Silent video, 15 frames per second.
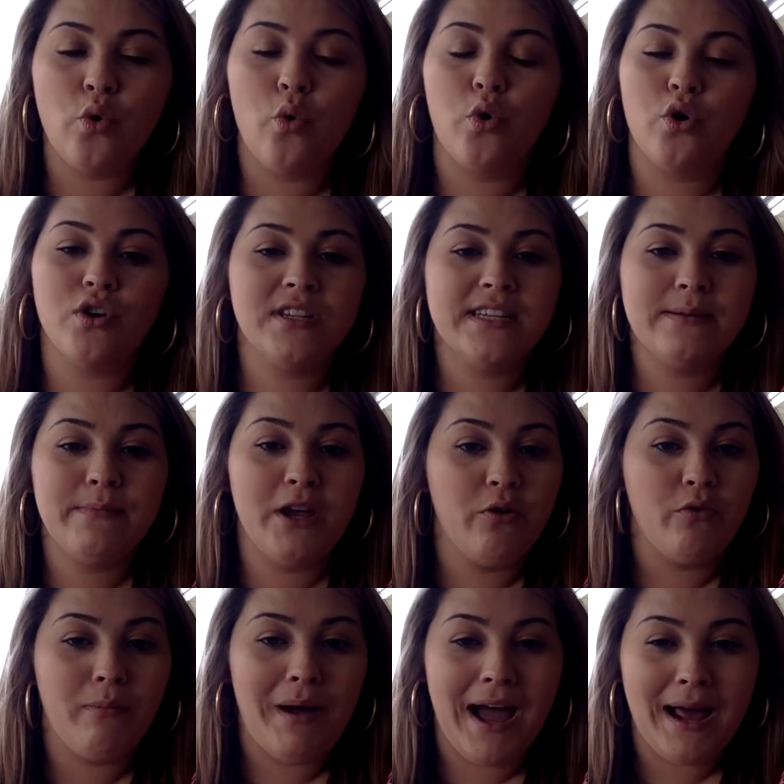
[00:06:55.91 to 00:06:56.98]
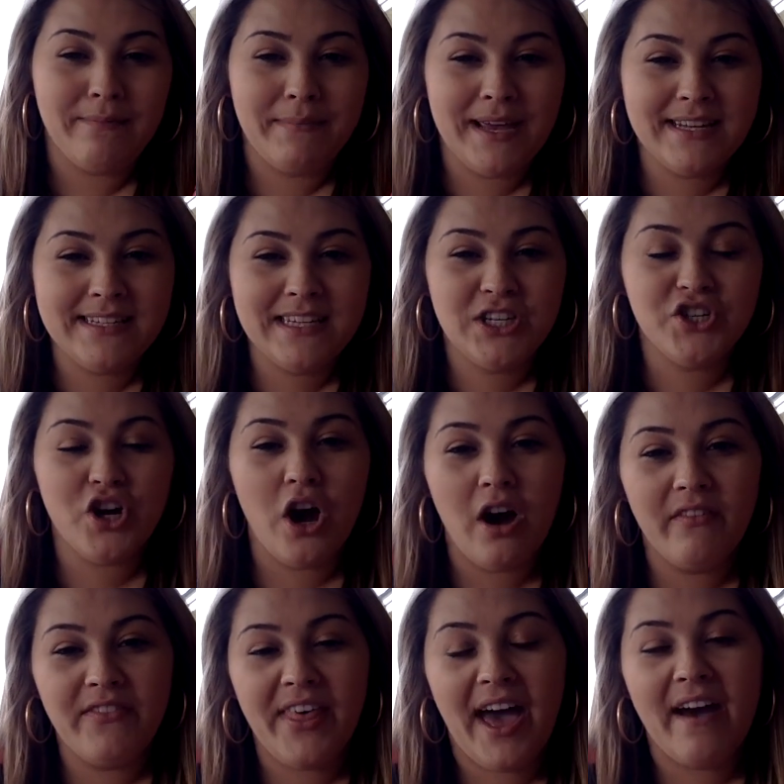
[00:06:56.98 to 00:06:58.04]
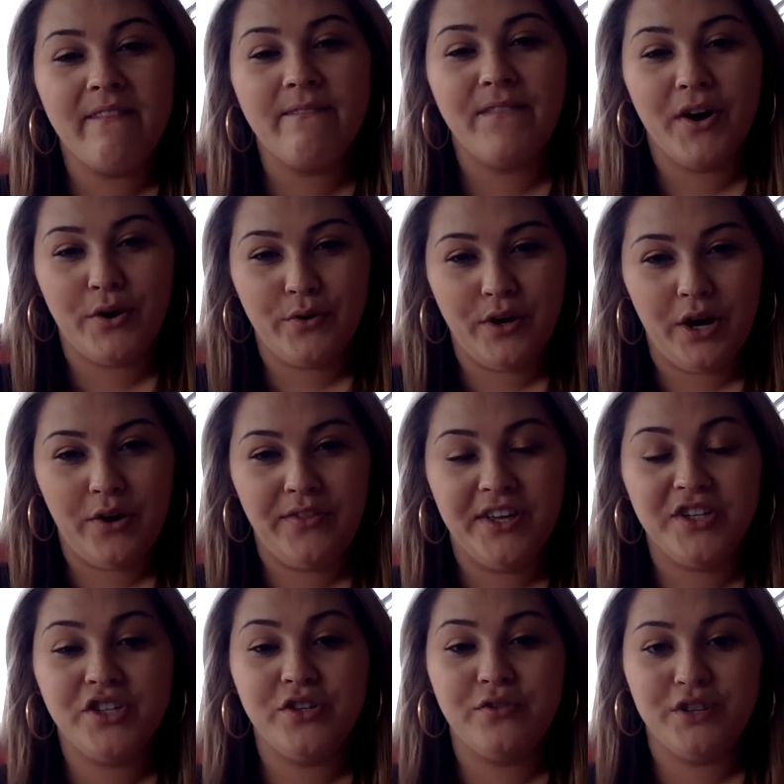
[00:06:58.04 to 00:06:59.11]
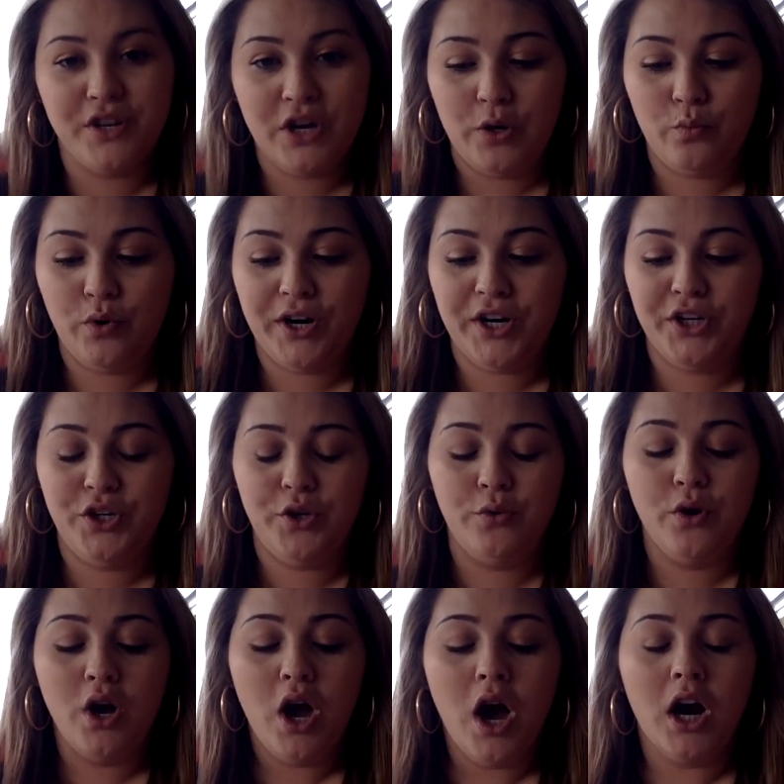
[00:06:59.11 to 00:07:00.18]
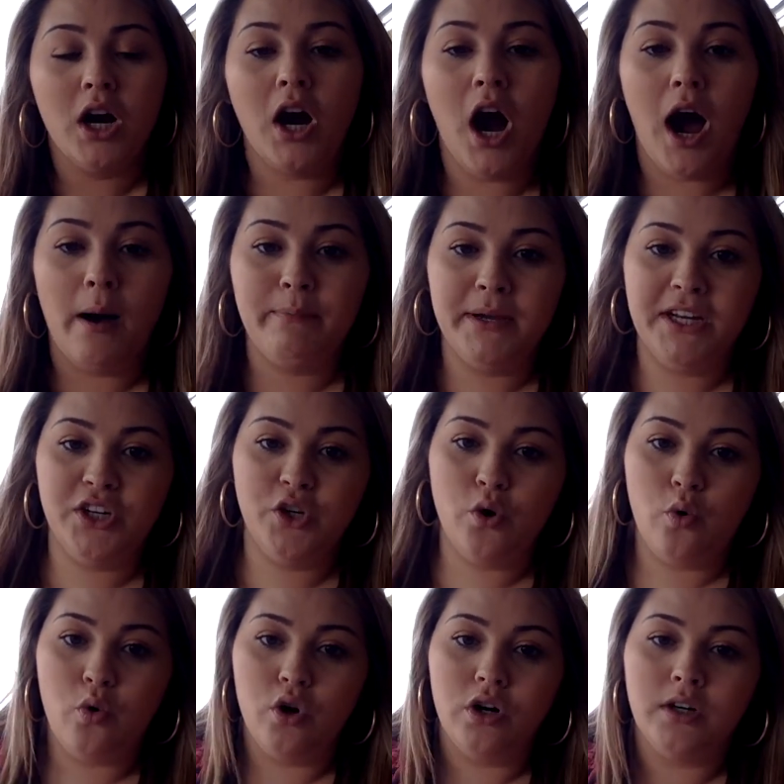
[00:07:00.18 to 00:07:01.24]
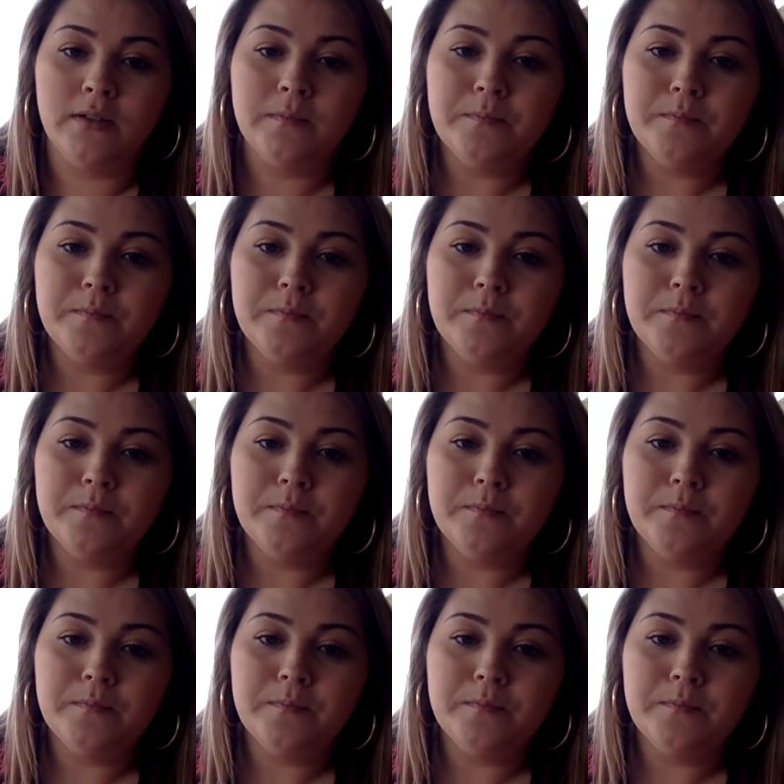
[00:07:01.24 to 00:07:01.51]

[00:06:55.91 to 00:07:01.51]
or send me a remind message of that photo that you've done where you copied your